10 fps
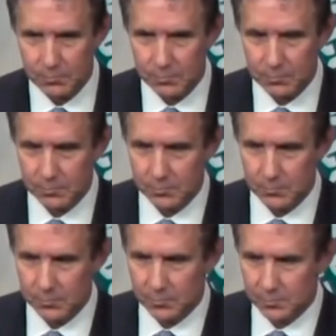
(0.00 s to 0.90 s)

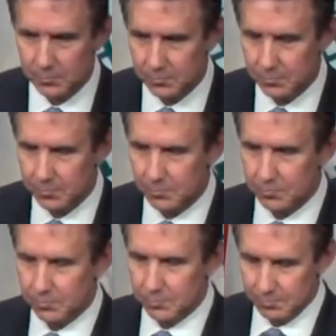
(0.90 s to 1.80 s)

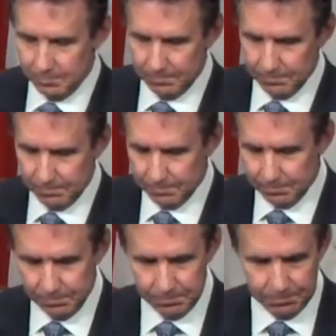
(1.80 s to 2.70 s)

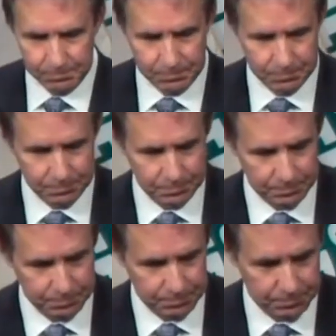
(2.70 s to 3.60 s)

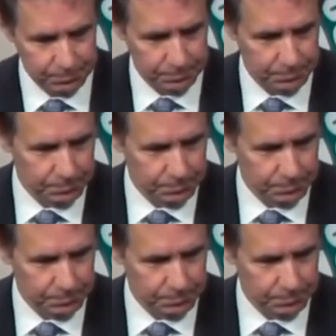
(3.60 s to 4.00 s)
This person isn't speaking.